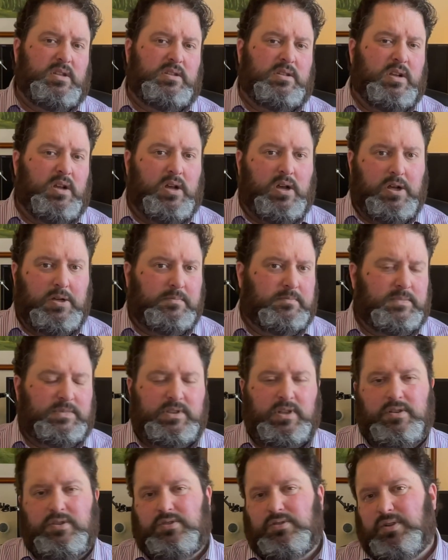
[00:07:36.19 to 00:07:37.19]
go
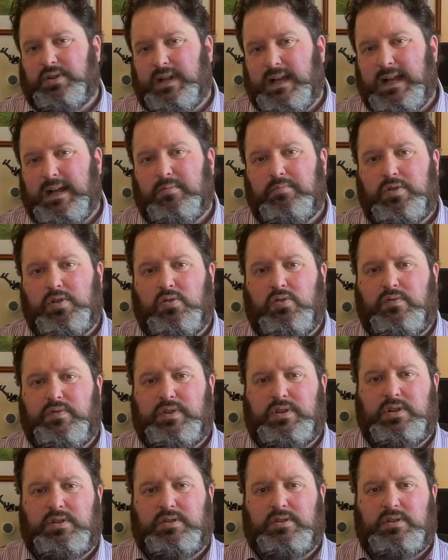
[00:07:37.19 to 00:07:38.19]
to an amp, or if
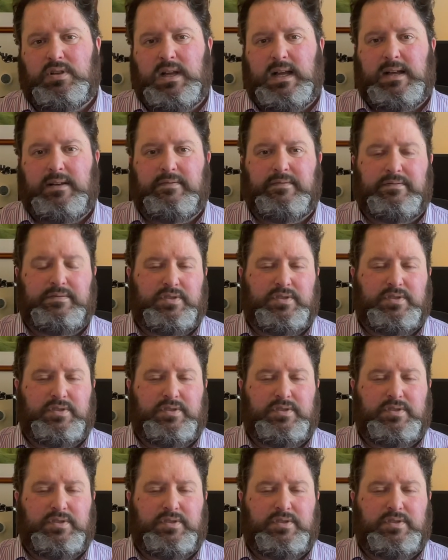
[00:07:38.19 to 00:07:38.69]
you're going to have